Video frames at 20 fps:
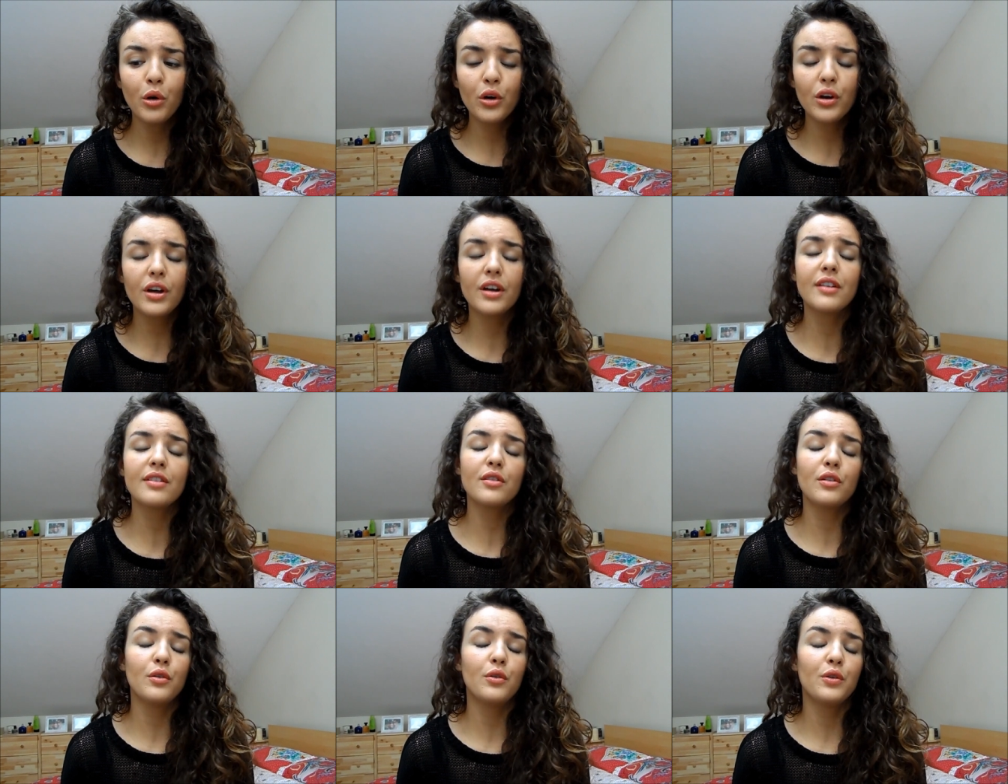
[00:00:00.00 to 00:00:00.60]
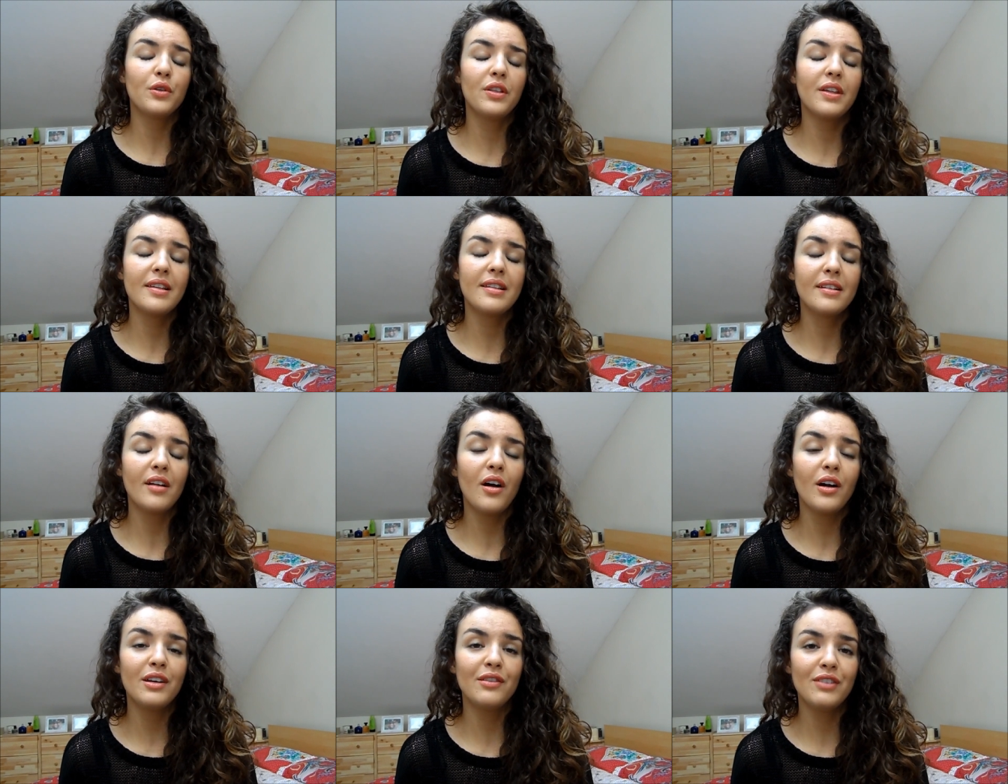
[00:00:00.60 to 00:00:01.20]
products or
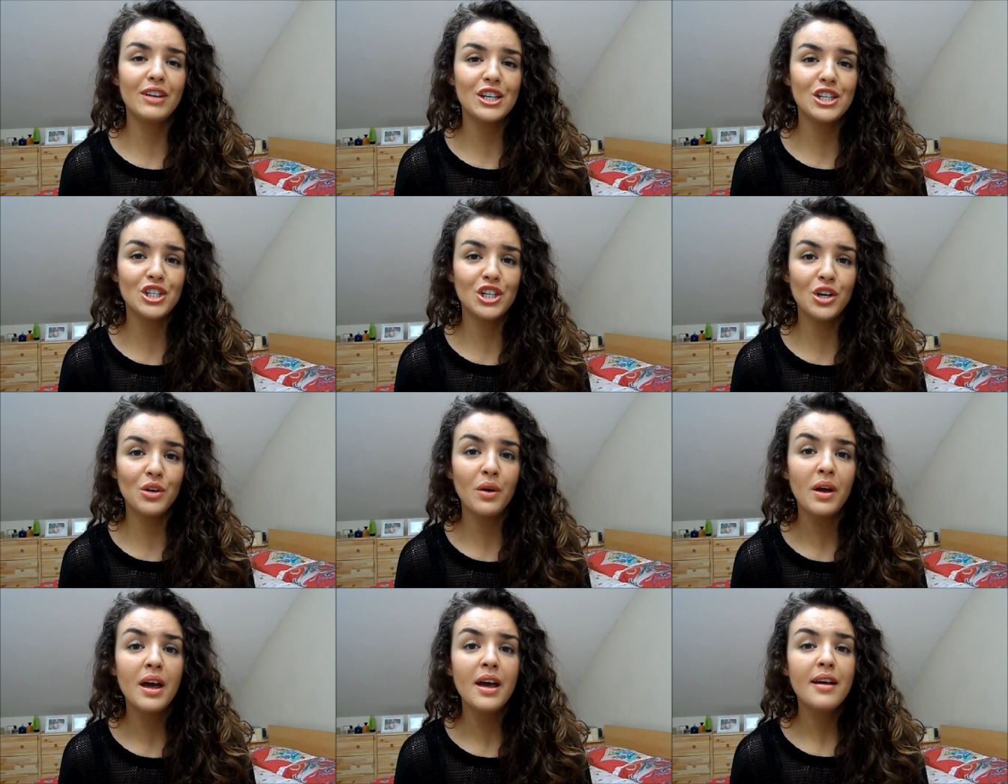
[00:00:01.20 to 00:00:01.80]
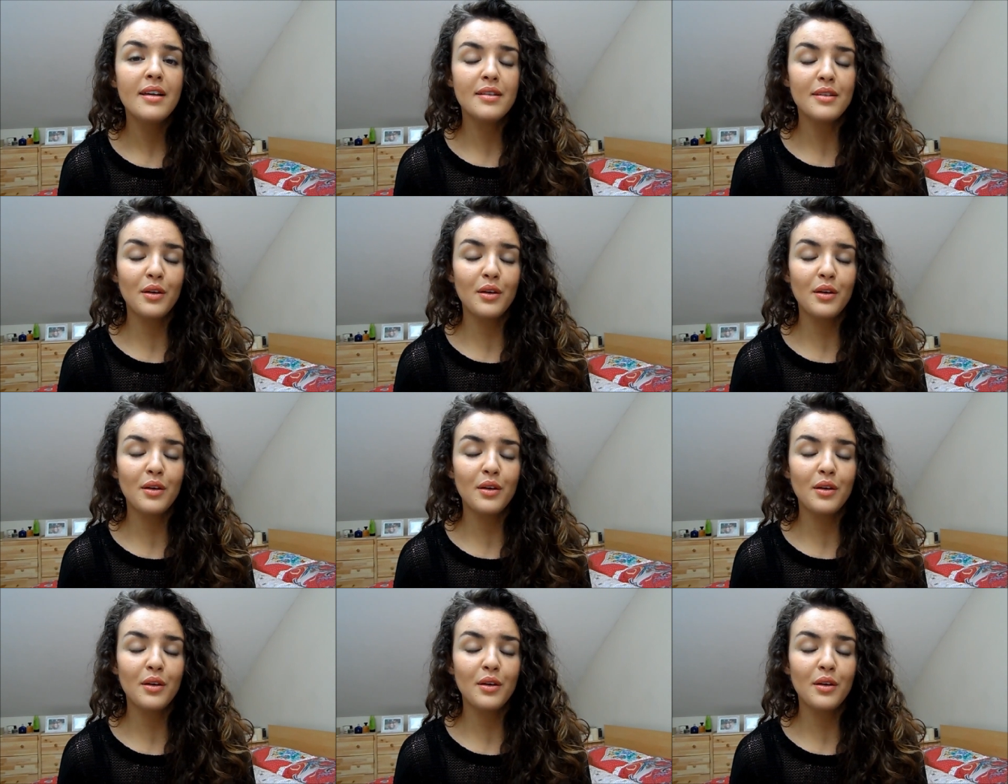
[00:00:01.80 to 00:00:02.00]
this kind of issue.